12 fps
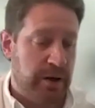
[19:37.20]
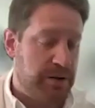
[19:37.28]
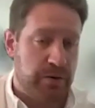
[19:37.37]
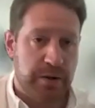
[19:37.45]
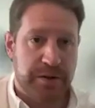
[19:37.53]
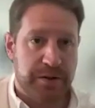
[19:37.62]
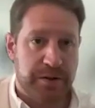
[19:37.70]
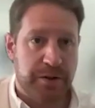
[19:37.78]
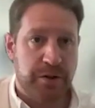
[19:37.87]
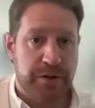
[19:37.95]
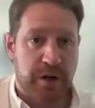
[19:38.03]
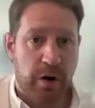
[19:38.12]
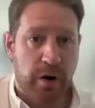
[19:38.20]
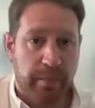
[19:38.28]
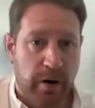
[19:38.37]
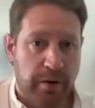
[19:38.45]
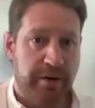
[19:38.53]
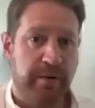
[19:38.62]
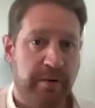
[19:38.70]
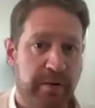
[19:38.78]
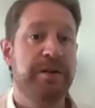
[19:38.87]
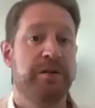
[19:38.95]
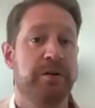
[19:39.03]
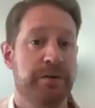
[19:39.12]
industries to choose their own path
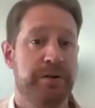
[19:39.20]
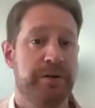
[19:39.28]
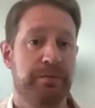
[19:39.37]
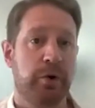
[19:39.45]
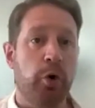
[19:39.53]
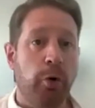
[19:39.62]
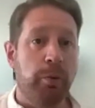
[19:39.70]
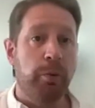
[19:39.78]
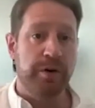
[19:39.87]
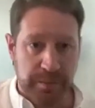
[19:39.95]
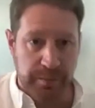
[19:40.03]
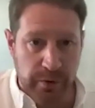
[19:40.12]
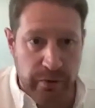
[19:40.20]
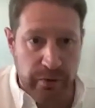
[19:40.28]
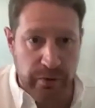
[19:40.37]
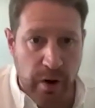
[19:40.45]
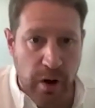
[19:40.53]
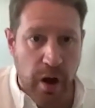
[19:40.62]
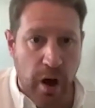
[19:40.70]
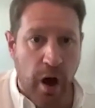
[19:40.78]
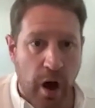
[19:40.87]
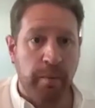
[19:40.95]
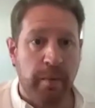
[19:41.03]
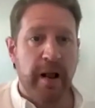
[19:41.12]
based on some core principles.
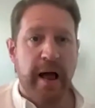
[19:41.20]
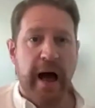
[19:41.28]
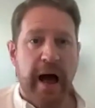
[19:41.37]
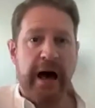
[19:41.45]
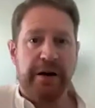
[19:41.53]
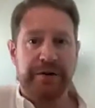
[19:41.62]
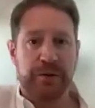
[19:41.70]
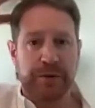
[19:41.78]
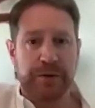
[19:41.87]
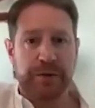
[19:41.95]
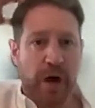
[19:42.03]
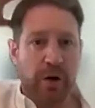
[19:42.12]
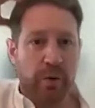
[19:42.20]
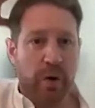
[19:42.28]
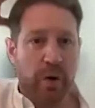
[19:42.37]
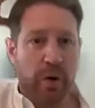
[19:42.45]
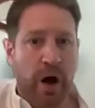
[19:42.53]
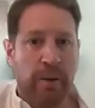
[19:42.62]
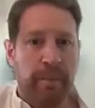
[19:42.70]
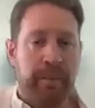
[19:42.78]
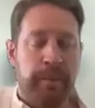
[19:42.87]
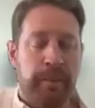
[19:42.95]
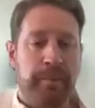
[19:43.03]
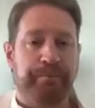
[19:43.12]
And has also
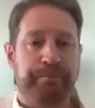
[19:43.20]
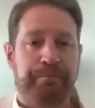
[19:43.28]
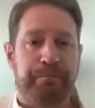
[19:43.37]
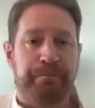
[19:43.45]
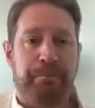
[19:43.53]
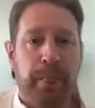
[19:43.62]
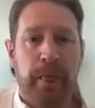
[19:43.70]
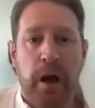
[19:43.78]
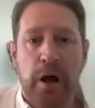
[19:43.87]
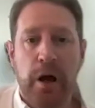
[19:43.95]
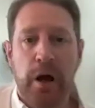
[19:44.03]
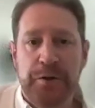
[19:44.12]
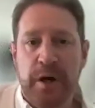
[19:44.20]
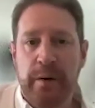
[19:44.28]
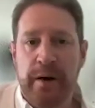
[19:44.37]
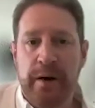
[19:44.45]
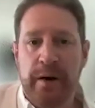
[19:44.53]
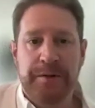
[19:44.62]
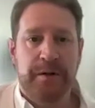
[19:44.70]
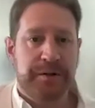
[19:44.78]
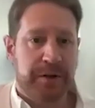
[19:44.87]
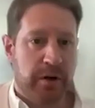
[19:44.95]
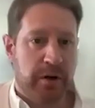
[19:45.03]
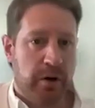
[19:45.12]
announced that
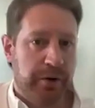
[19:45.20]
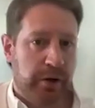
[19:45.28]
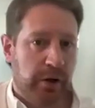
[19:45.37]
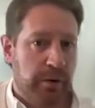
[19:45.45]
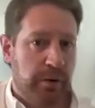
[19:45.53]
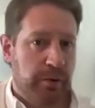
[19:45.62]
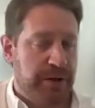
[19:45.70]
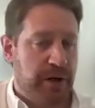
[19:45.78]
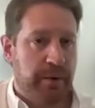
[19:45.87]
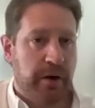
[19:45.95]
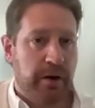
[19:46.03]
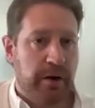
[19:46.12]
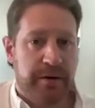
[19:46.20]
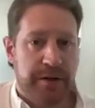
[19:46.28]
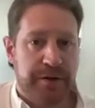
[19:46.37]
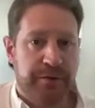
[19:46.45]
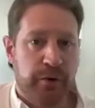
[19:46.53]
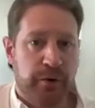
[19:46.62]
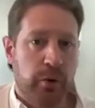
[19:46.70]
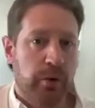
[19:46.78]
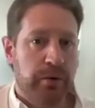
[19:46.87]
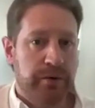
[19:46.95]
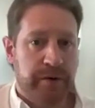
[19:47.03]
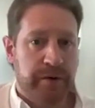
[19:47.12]
it's going to hold a global summit this
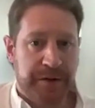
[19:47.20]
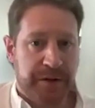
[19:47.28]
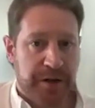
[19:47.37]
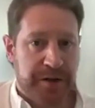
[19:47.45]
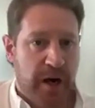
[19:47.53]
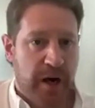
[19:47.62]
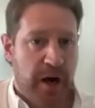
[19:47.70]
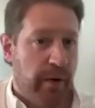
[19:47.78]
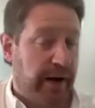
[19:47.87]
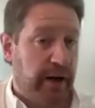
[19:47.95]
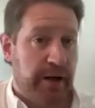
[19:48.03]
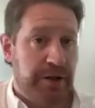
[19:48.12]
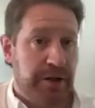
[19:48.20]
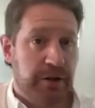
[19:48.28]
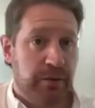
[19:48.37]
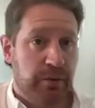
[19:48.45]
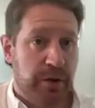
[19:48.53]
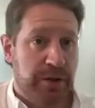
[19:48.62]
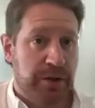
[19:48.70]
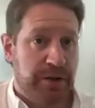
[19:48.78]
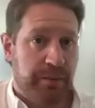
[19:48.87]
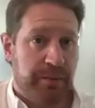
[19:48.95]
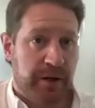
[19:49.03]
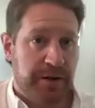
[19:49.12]
fall to discuss AI regulation, which
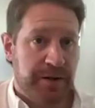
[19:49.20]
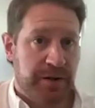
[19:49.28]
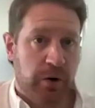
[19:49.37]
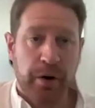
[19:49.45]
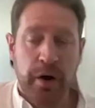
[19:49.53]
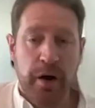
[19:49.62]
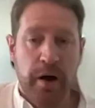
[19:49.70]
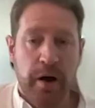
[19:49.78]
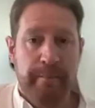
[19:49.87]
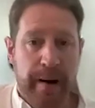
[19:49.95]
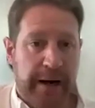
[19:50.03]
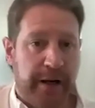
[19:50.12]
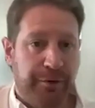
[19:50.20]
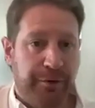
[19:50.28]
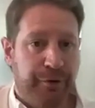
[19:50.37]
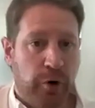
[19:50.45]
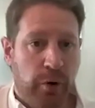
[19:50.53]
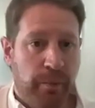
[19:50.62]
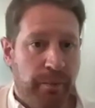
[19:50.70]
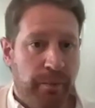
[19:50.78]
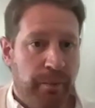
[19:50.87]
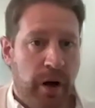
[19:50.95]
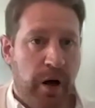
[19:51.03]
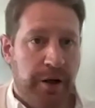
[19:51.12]
is something that's got backing
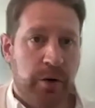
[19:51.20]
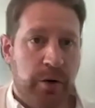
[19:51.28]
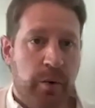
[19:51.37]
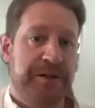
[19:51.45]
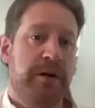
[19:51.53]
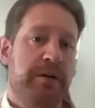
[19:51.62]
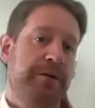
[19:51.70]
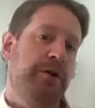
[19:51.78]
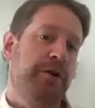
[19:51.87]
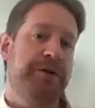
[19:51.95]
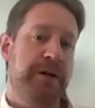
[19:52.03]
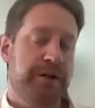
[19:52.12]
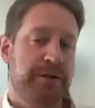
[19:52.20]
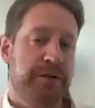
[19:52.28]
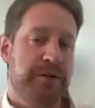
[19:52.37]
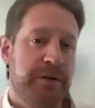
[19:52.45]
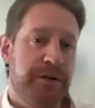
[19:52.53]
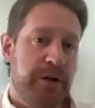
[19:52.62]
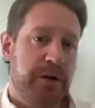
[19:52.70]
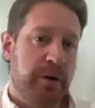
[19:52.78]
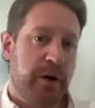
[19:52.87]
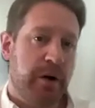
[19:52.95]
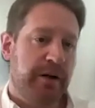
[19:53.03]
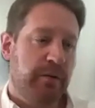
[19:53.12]
from US and other jurisdictions to do.
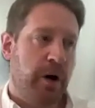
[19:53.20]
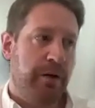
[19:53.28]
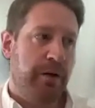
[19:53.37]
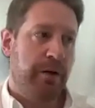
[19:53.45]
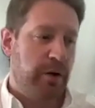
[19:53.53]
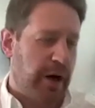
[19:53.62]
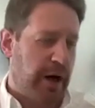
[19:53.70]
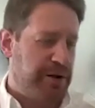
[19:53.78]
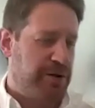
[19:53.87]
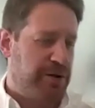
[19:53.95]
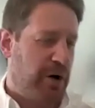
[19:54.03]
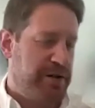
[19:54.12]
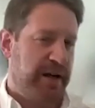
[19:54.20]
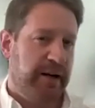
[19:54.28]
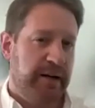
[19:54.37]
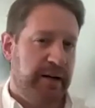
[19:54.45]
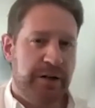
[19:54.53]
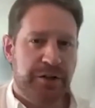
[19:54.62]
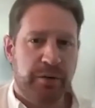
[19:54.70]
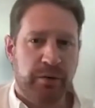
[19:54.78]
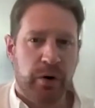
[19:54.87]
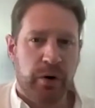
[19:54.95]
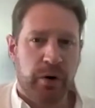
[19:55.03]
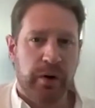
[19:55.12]
And I think the UK is trying to take a leadership
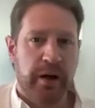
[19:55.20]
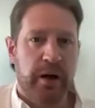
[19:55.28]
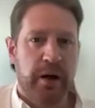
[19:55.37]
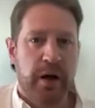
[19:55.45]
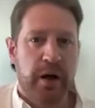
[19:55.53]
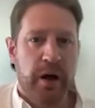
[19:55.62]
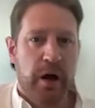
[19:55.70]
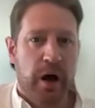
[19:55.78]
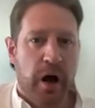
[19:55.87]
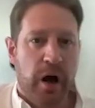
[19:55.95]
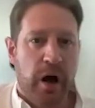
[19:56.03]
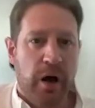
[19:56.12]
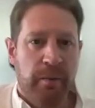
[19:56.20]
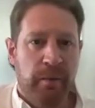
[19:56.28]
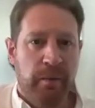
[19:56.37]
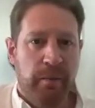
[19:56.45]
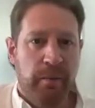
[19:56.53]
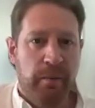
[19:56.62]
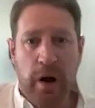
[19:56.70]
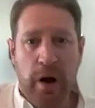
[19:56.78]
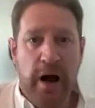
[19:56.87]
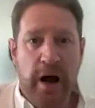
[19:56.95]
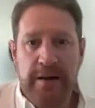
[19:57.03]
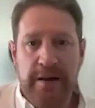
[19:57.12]
role here
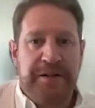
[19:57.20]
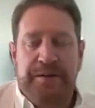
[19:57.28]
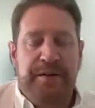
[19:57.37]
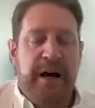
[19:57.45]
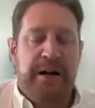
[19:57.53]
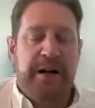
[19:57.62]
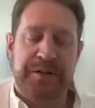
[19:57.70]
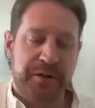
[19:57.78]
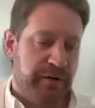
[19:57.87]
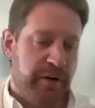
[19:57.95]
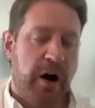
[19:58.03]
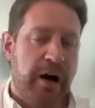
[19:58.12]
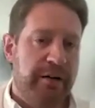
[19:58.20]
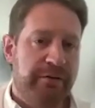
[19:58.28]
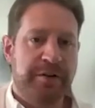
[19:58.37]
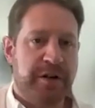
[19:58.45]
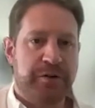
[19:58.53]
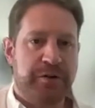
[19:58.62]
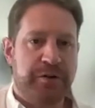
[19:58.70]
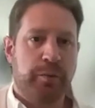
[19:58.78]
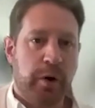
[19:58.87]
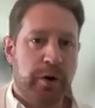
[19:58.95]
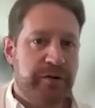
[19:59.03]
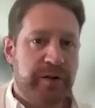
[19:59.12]
That's sort of high level industrial
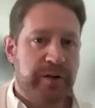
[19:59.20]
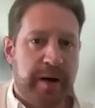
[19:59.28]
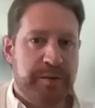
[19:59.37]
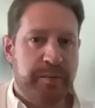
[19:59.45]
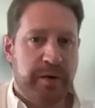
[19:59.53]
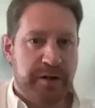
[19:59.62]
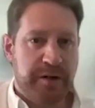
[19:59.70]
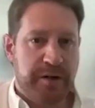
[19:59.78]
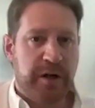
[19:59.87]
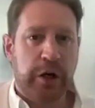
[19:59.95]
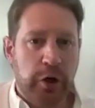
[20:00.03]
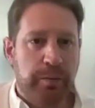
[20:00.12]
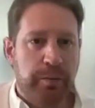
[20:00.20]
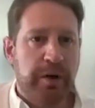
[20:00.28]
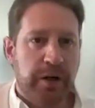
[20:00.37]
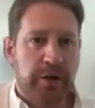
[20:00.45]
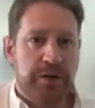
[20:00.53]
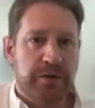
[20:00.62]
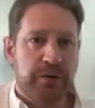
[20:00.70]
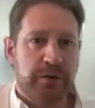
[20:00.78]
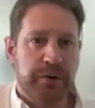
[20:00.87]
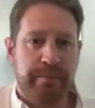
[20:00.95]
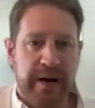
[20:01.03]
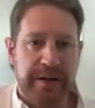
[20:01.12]
policy based, but it could be quite useful
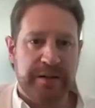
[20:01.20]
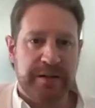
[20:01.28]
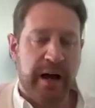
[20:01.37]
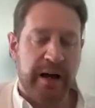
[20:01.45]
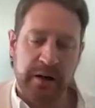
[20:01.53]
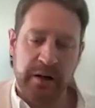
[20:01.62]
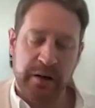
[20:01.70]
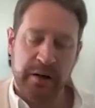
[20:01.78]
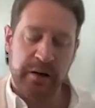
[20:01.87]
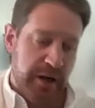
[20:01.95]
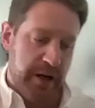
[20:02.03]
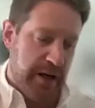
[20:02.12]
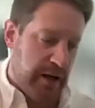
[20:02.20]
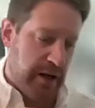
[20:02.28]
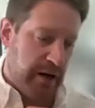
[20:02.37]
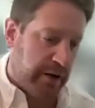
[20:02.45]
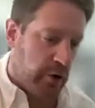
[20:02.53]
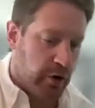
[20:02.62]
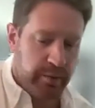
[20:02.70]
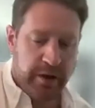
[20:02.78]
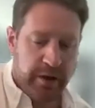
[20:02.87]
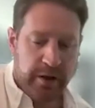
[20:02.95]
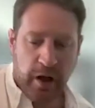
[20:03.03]
to base that in a in an economy